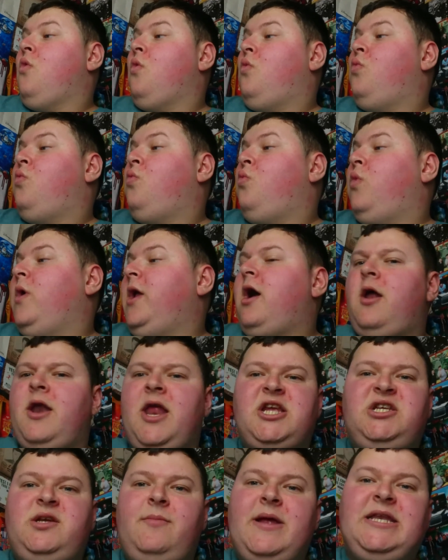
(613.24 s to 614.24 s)
We aren't
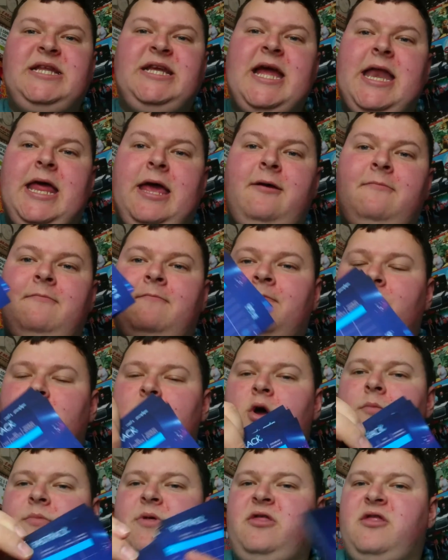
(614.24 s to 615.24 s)
actually meant to get it on
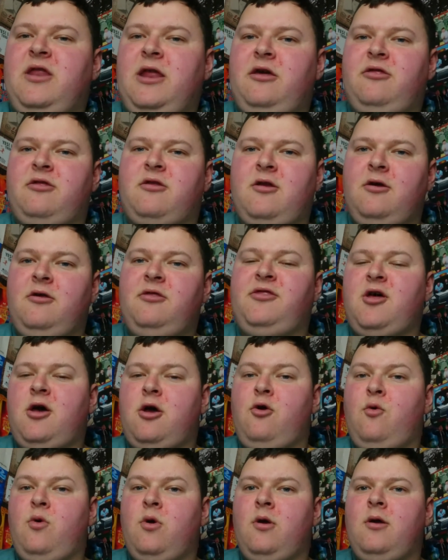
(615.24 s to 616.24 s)
this list, so
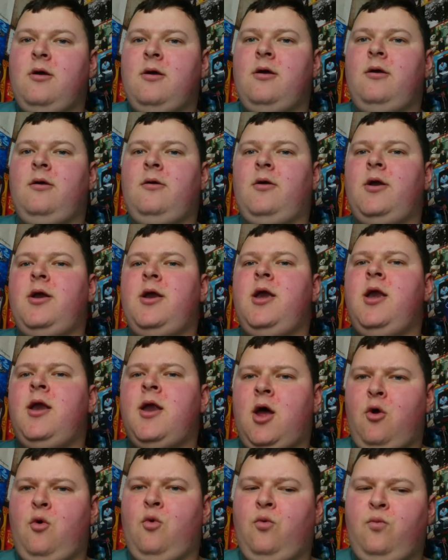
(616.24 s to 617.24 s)
no,
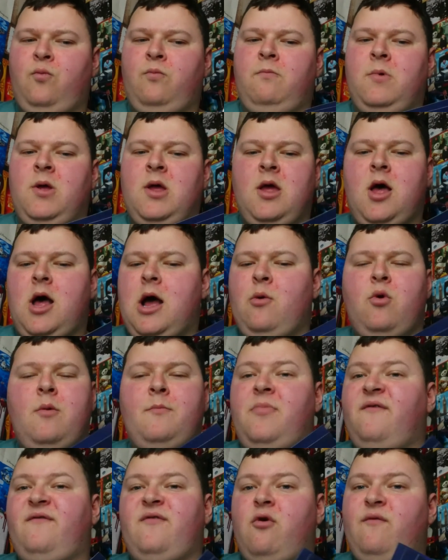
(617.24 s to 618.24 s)
I wouldn't
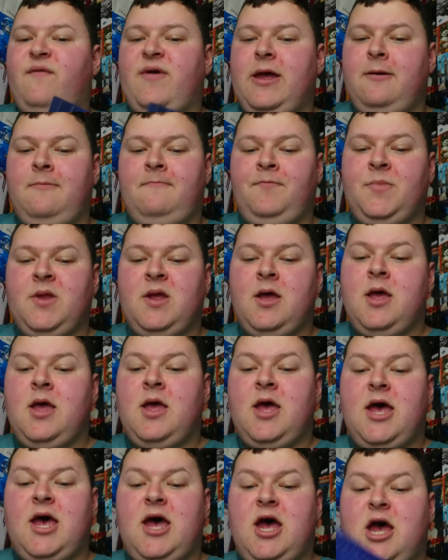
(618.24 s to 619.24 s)
bother with it.
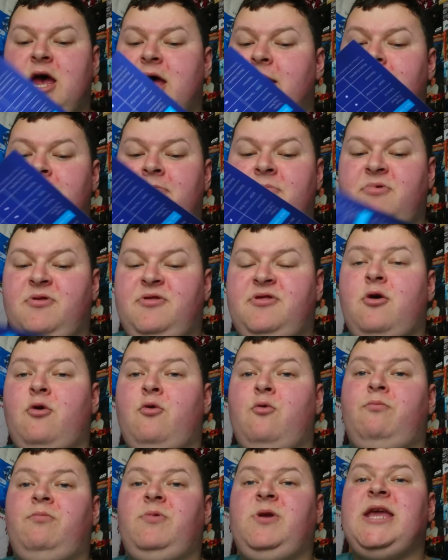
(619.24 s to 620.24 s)
So
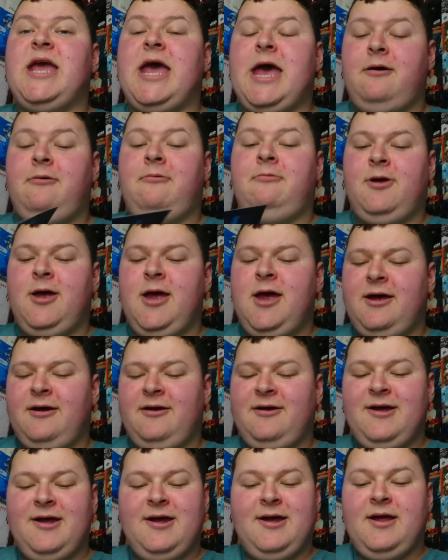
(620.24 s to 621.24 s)
yeah,
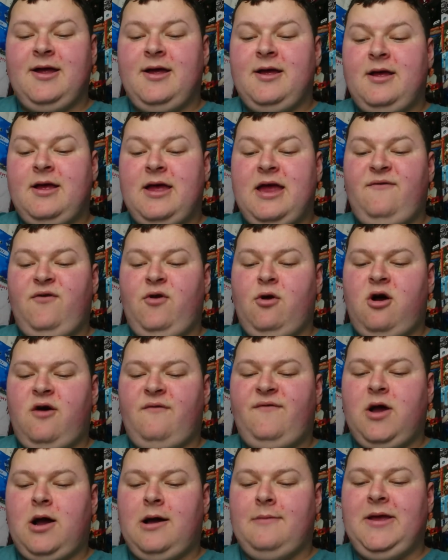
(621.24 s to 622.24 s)
if you are a
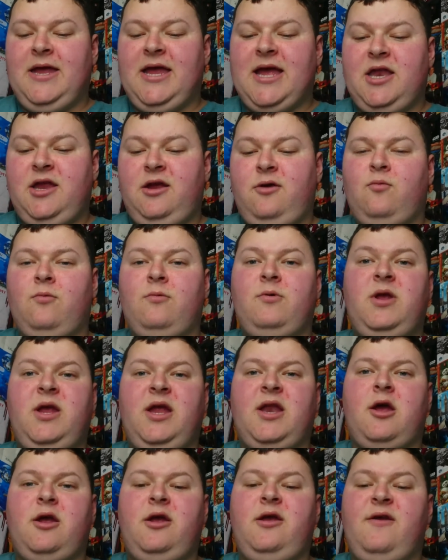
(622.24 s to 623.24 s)
VIP and you
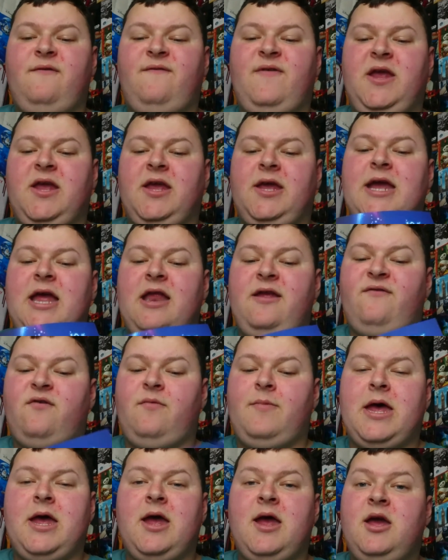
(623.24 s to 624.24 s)
think you can get it from
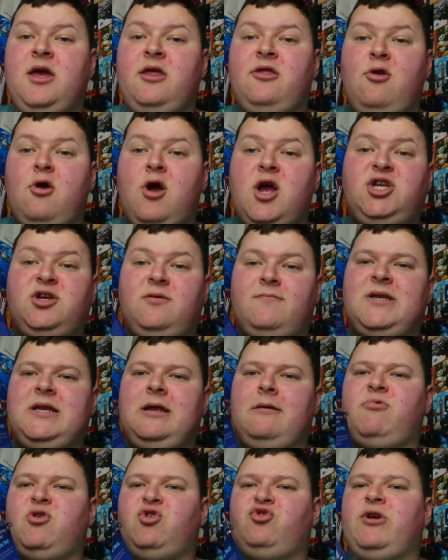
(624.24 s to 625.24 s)
there, it's not actually on the tips
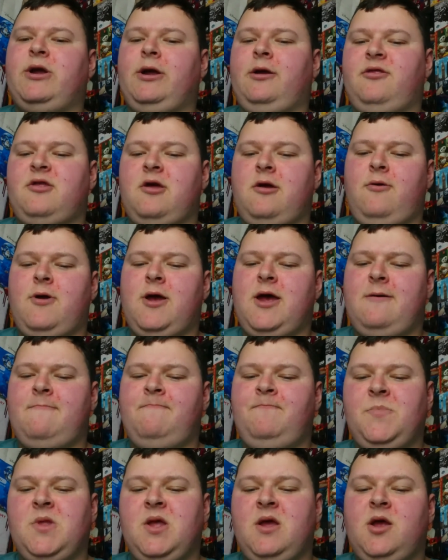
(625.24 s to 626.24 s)
and tricks. So
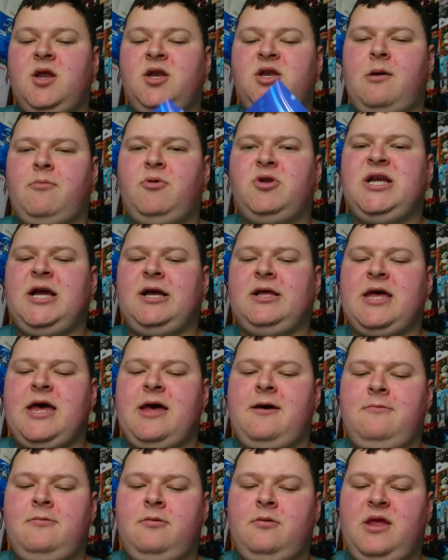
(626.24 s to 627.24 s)
double check that.
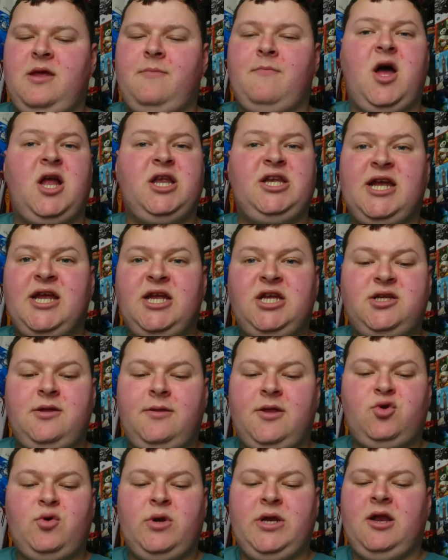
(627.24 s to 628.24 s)
It might change in the
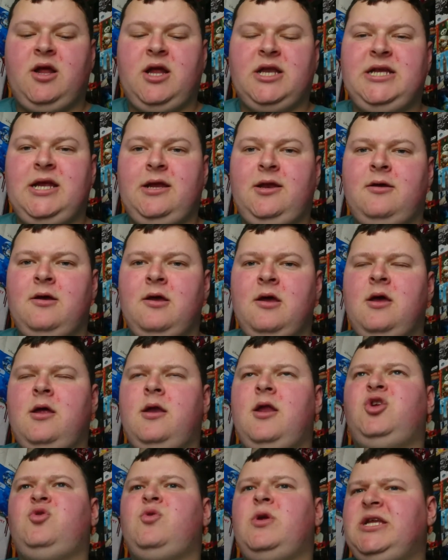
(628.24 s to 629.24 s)

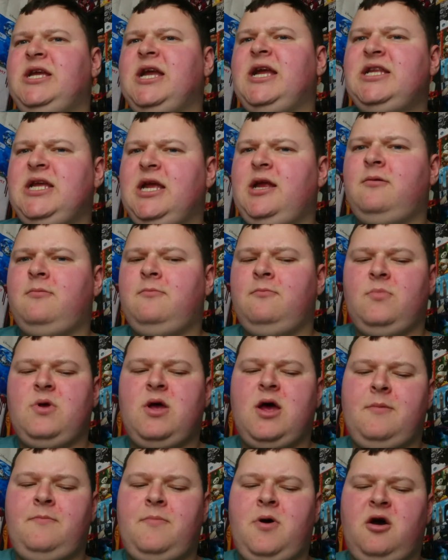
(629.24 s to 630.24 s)
2018
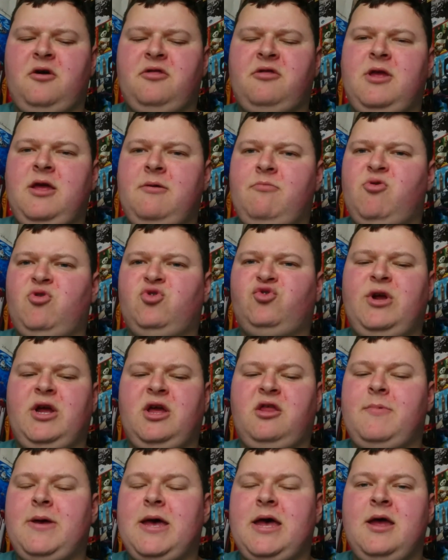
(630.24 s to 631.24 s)
past tips and tricks,
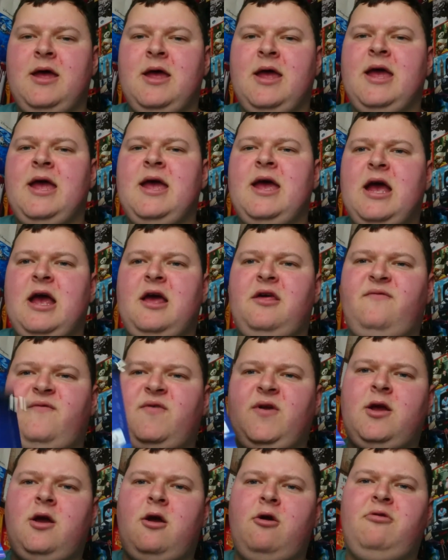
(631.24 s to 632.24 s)
but as if it
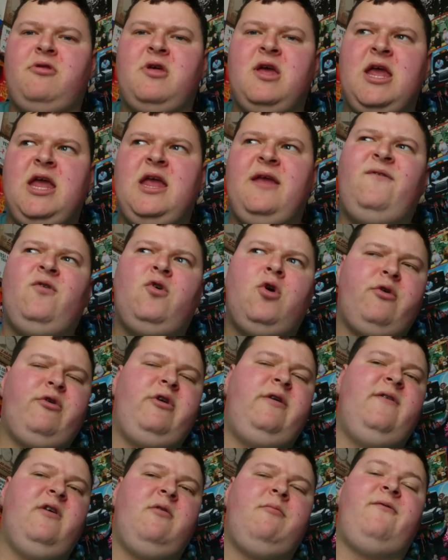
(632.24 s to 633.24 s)
goes, if you got a
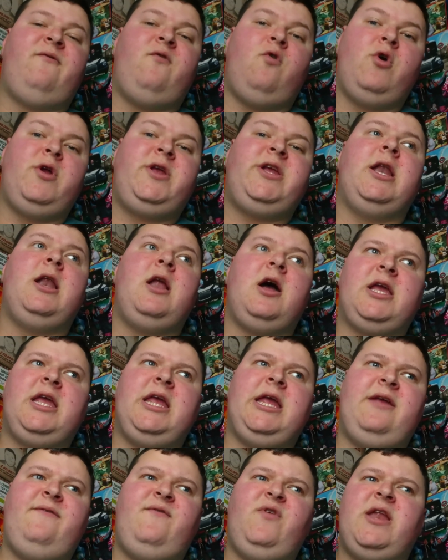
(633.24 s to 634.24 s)
refill before, you're lucky.
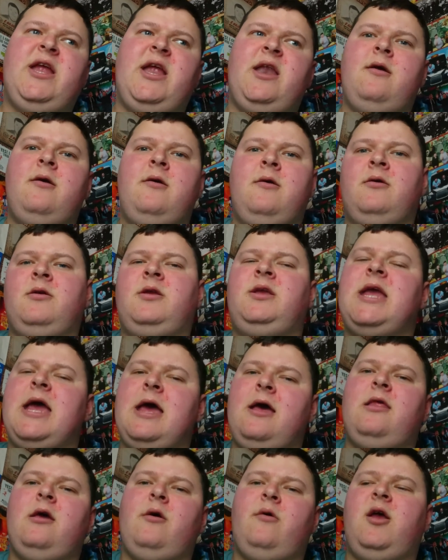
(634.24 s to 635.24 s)
If you didn't, yeah,
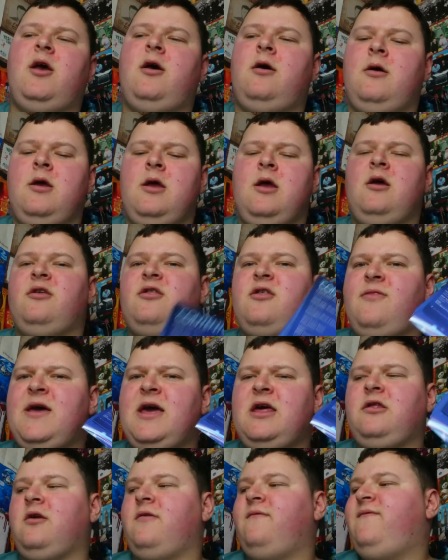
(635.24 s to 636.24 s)
there we are. So that's
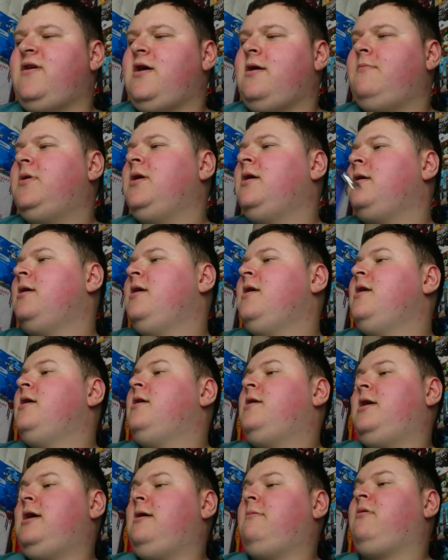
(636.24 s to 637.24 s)
confirmed.
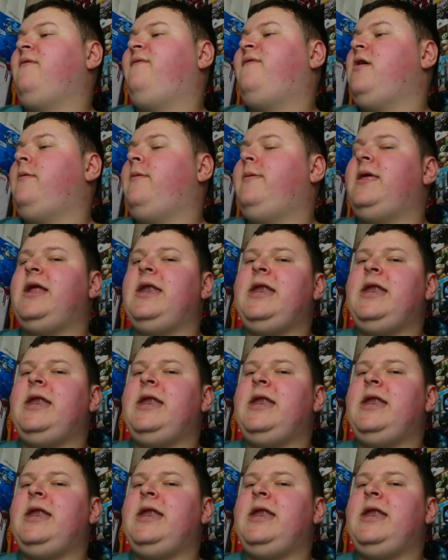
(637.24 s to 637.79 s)
I'm confirming that